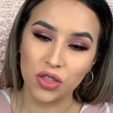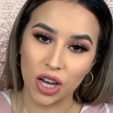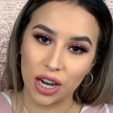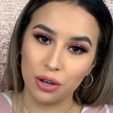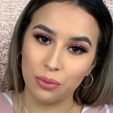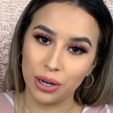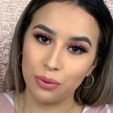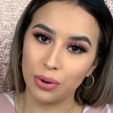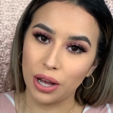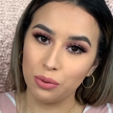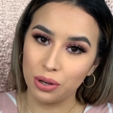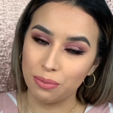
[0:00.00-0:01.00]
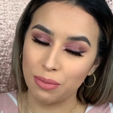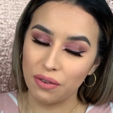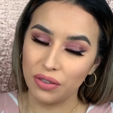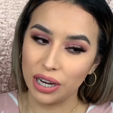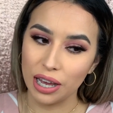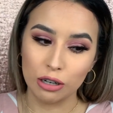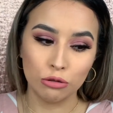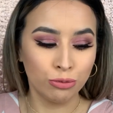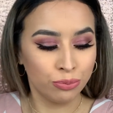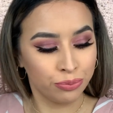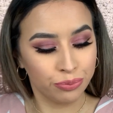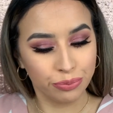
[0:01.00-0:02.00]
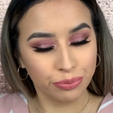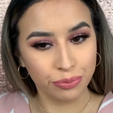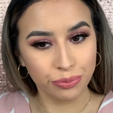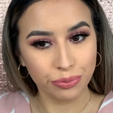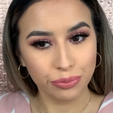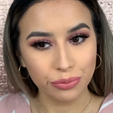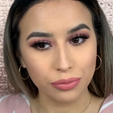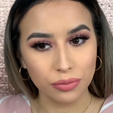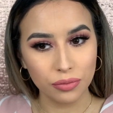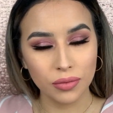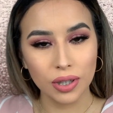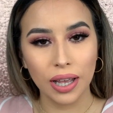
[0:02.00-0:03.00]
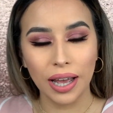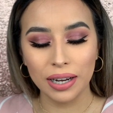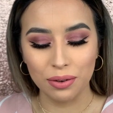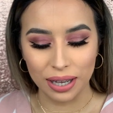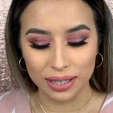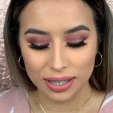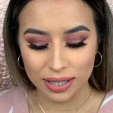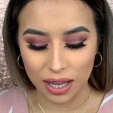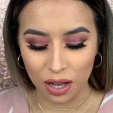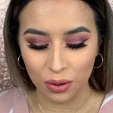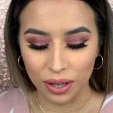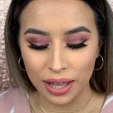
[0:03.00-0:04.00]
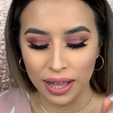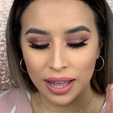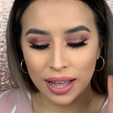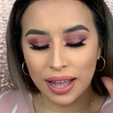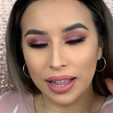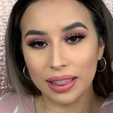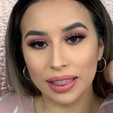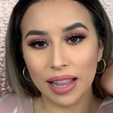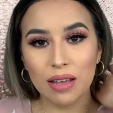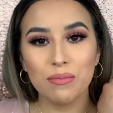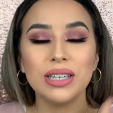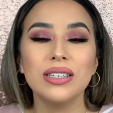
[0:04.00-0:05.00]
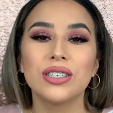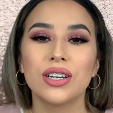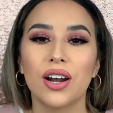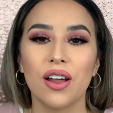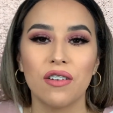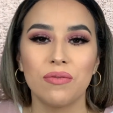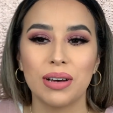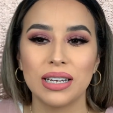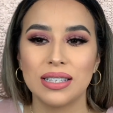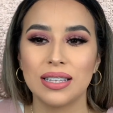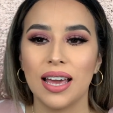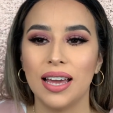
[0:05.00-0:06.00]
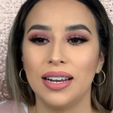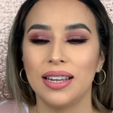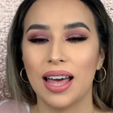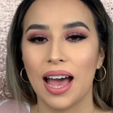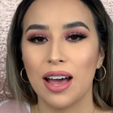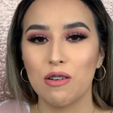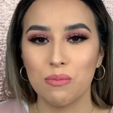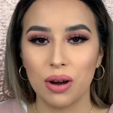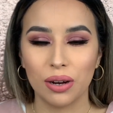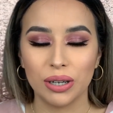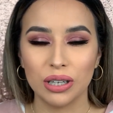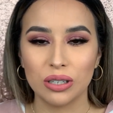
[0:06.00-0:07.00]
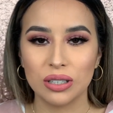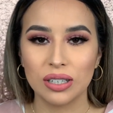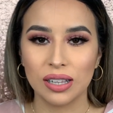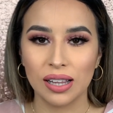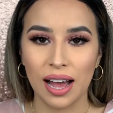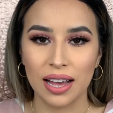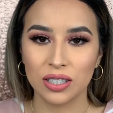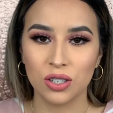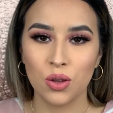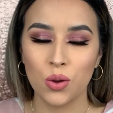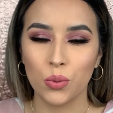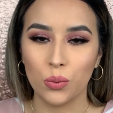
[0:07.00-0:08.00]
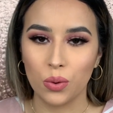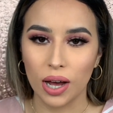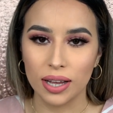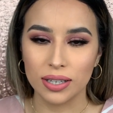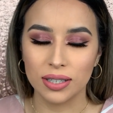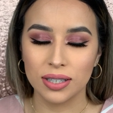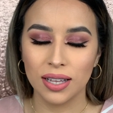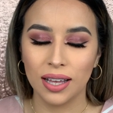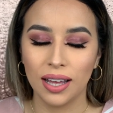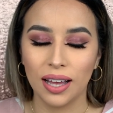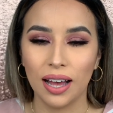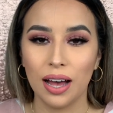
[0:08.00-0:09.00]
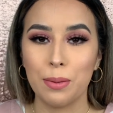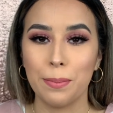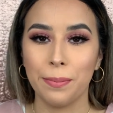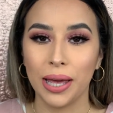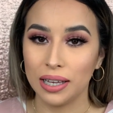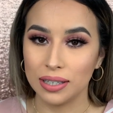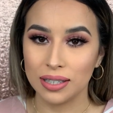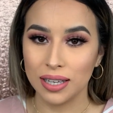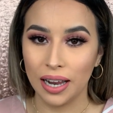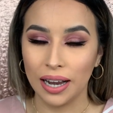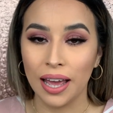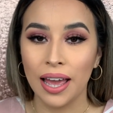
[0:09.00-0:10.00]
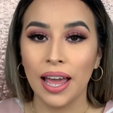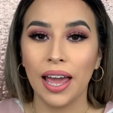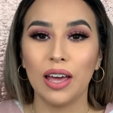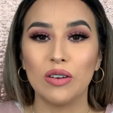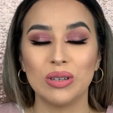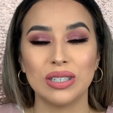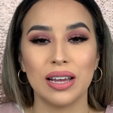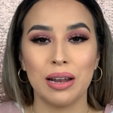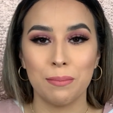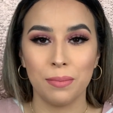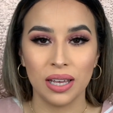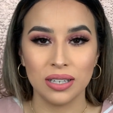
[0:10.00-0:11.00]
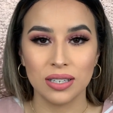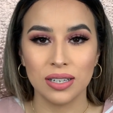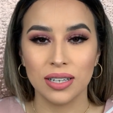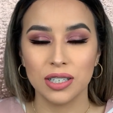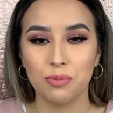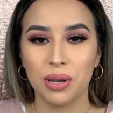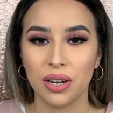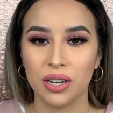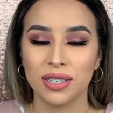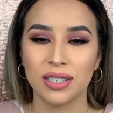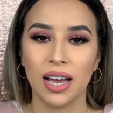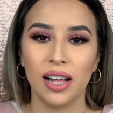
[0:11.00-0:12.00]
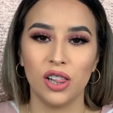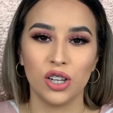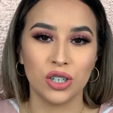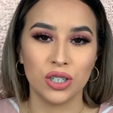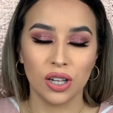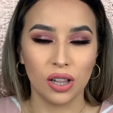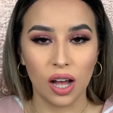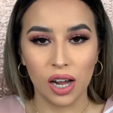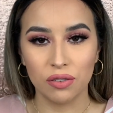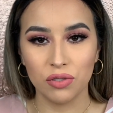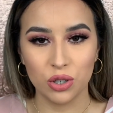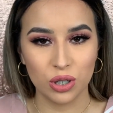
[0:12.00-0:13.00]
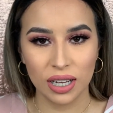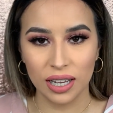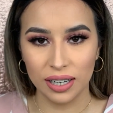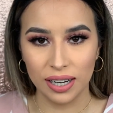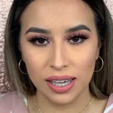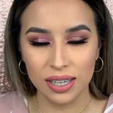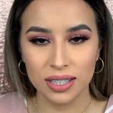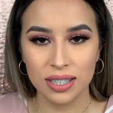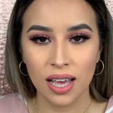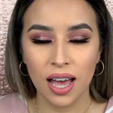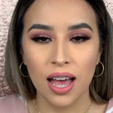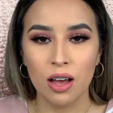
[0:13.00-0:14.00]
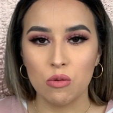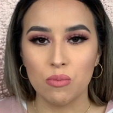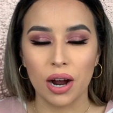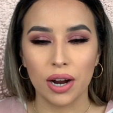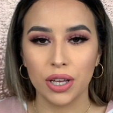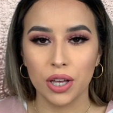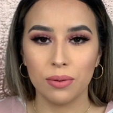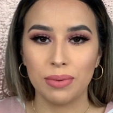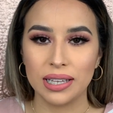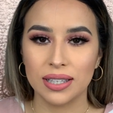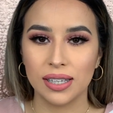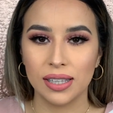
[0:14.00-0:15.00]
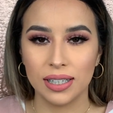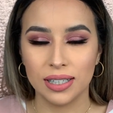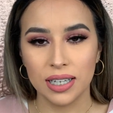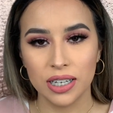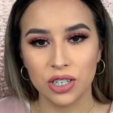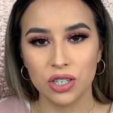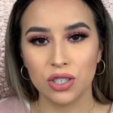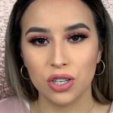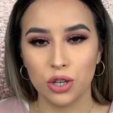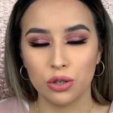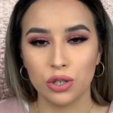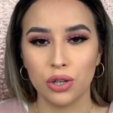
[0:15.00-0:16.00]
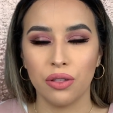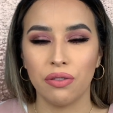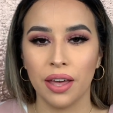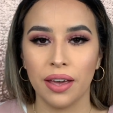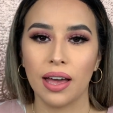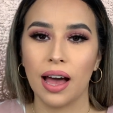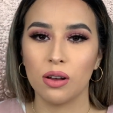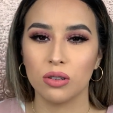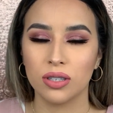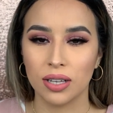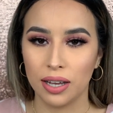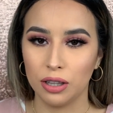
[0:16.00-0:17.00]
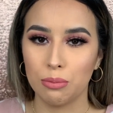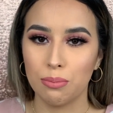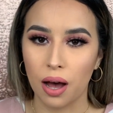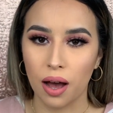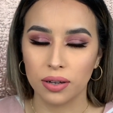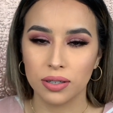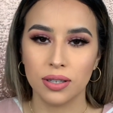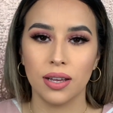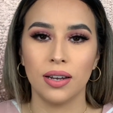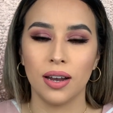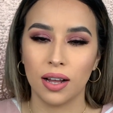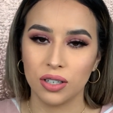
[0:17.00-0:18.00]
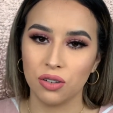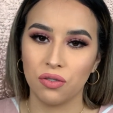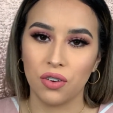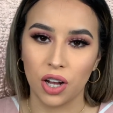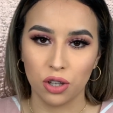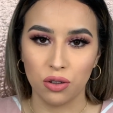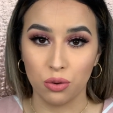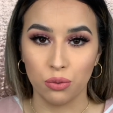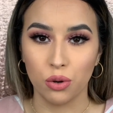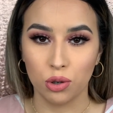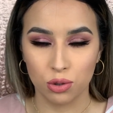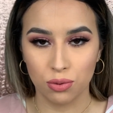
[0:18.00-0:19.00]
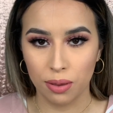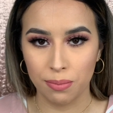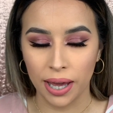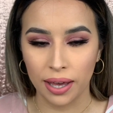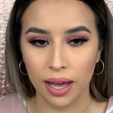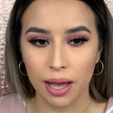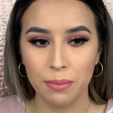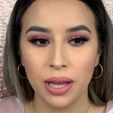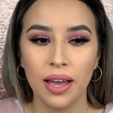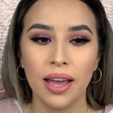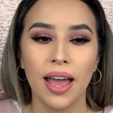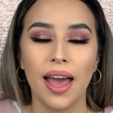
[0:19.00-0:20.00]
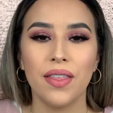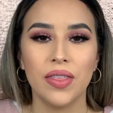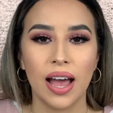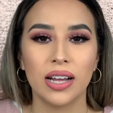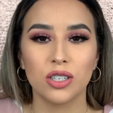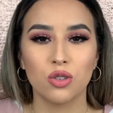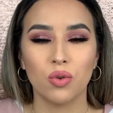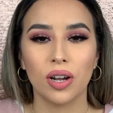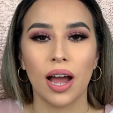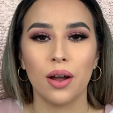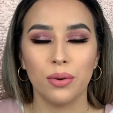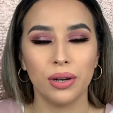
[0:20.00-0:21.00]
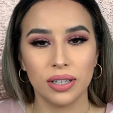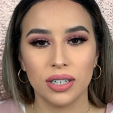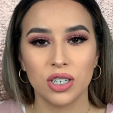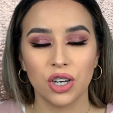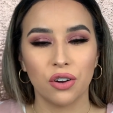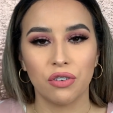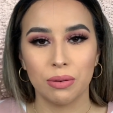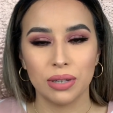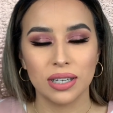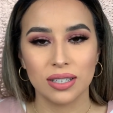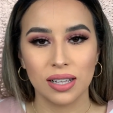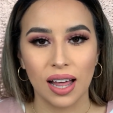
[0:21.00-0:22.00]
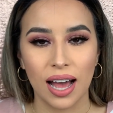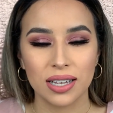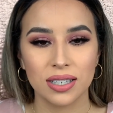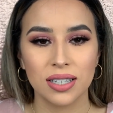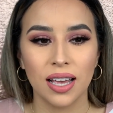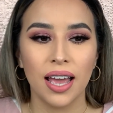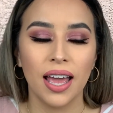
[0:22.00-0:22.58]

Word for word: Thought it went well with my video. Anyways, so let me start off by saying that Mario's class was amazing. It was an amazing experience. I learned a lot of new techniques. Mario basically teaches you to think outside the box and not to follow the rules with makeup. And that's what I really took from this class.